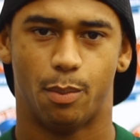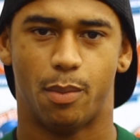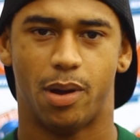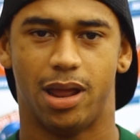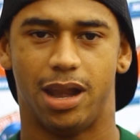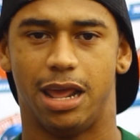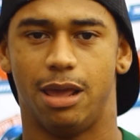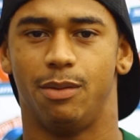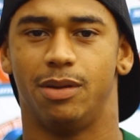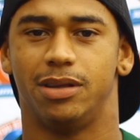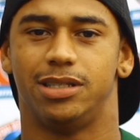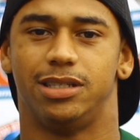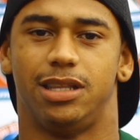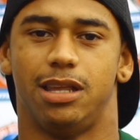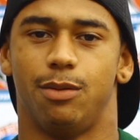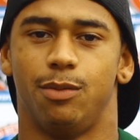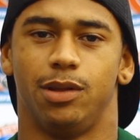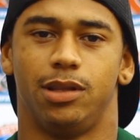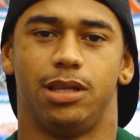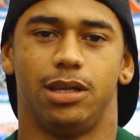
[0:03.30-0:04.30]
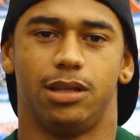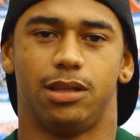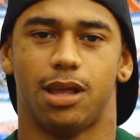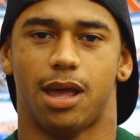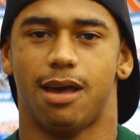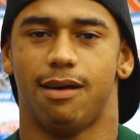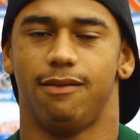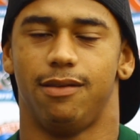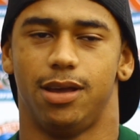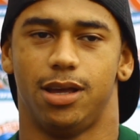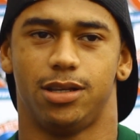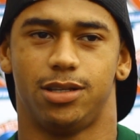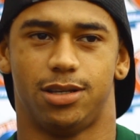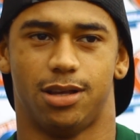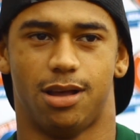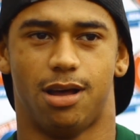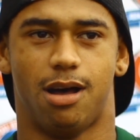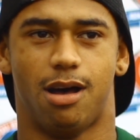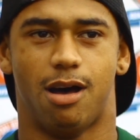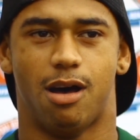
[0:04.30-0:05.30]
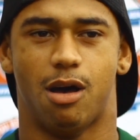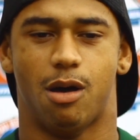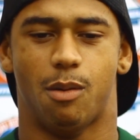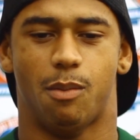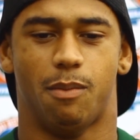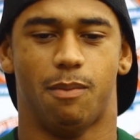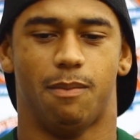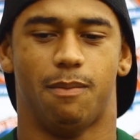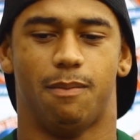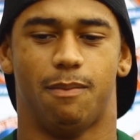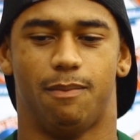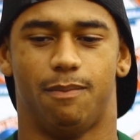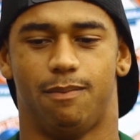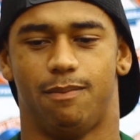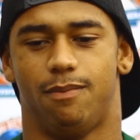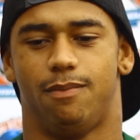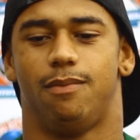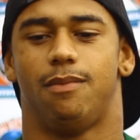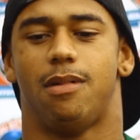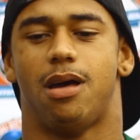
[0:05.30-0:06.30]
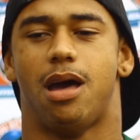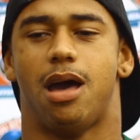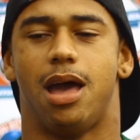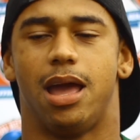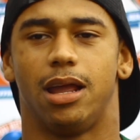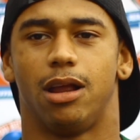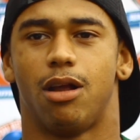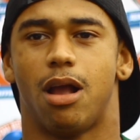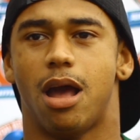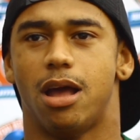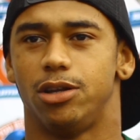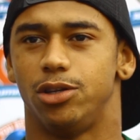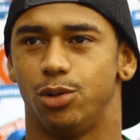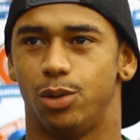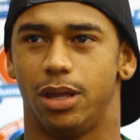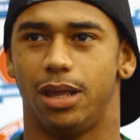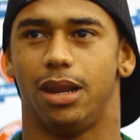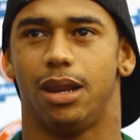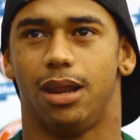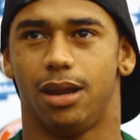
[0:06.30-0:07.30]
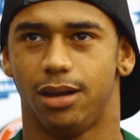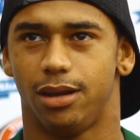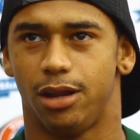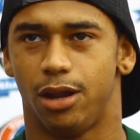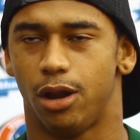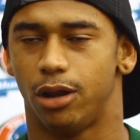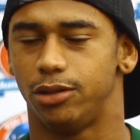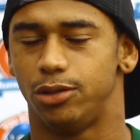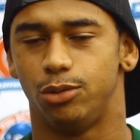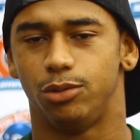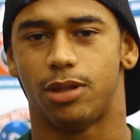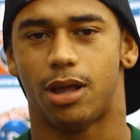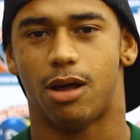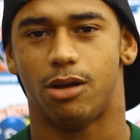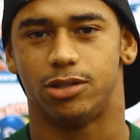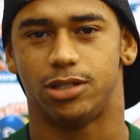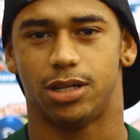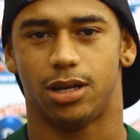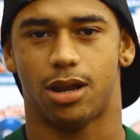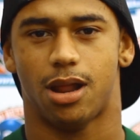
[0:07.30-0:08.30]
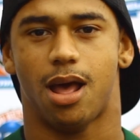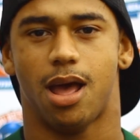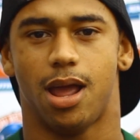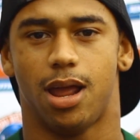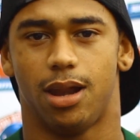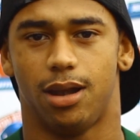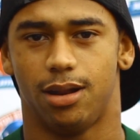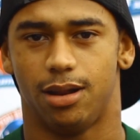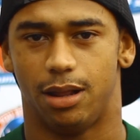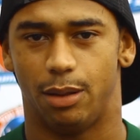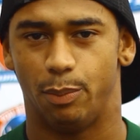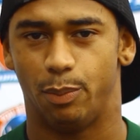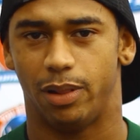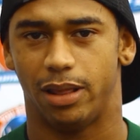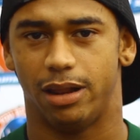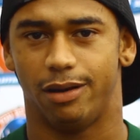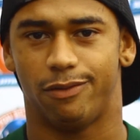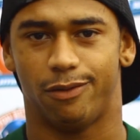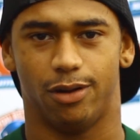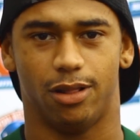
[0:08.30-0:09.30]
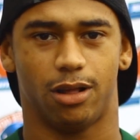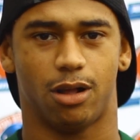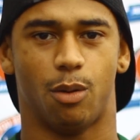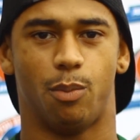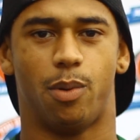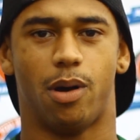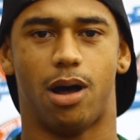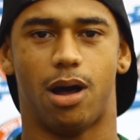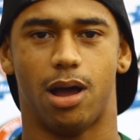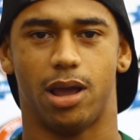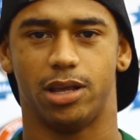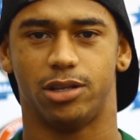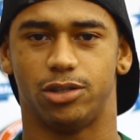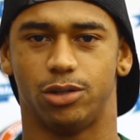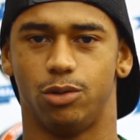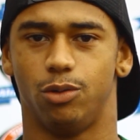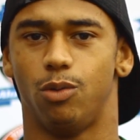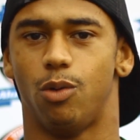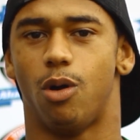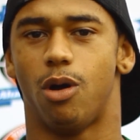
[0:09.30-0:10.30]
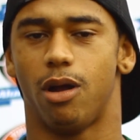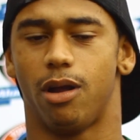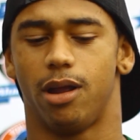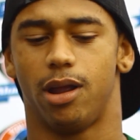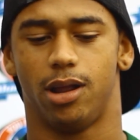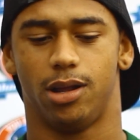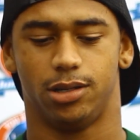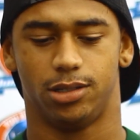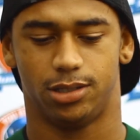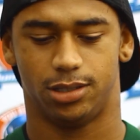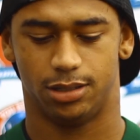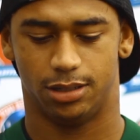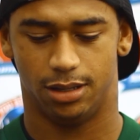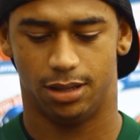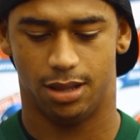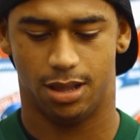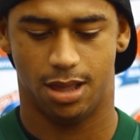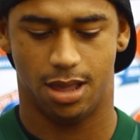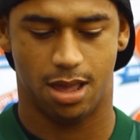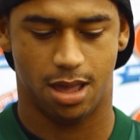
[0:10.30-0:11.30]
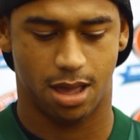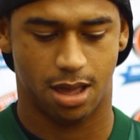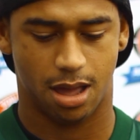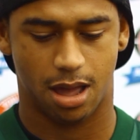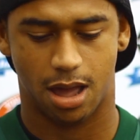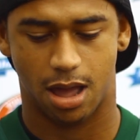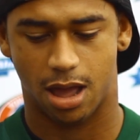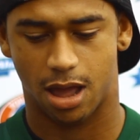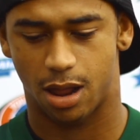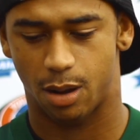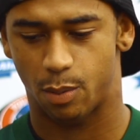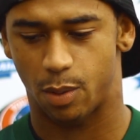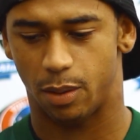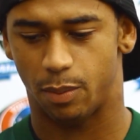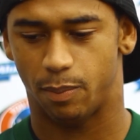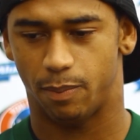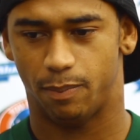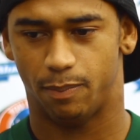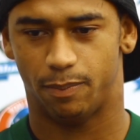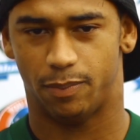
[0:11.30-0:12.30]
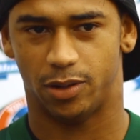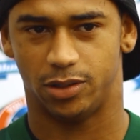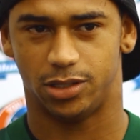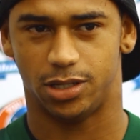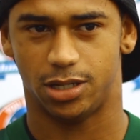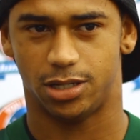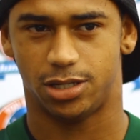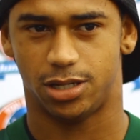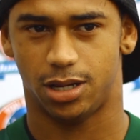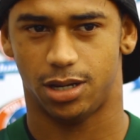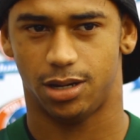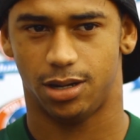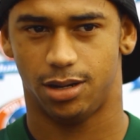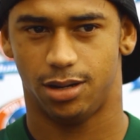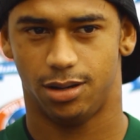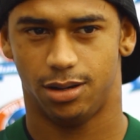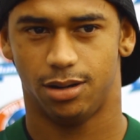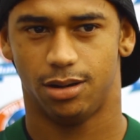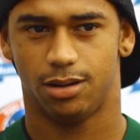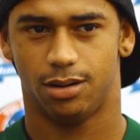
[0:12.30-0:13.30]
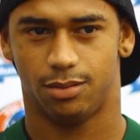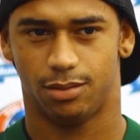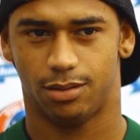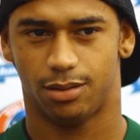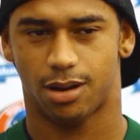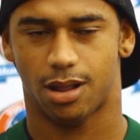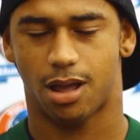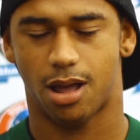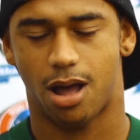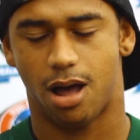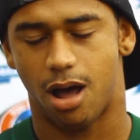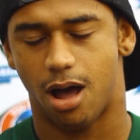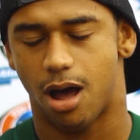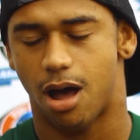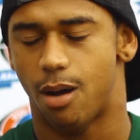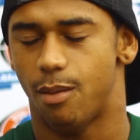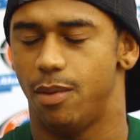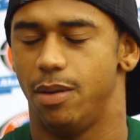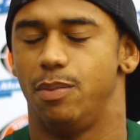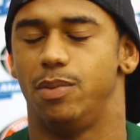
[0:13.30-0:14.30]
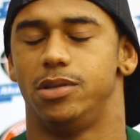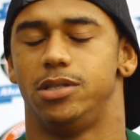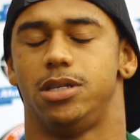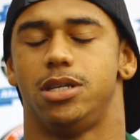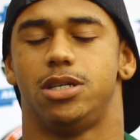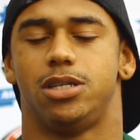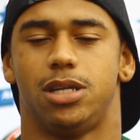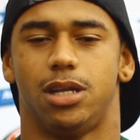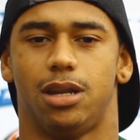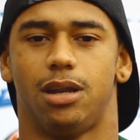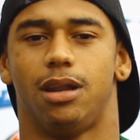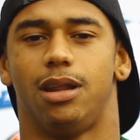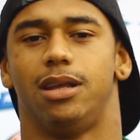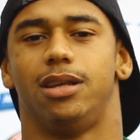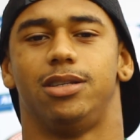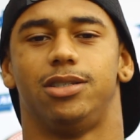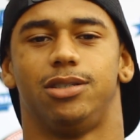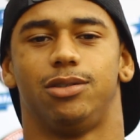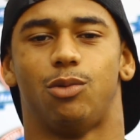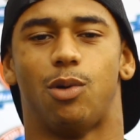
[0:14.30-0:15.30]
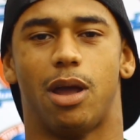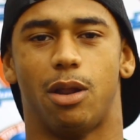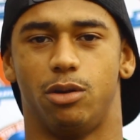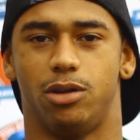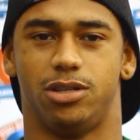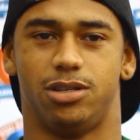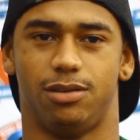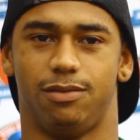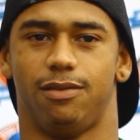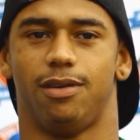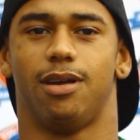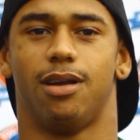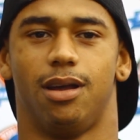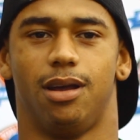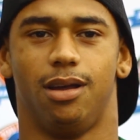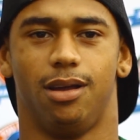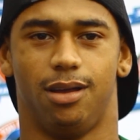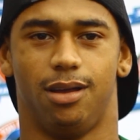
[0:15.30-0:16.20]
My name is Timothy Taves. I graduated year 2009. I played for the Kapaw High School Warriors, and my position is wide receiver.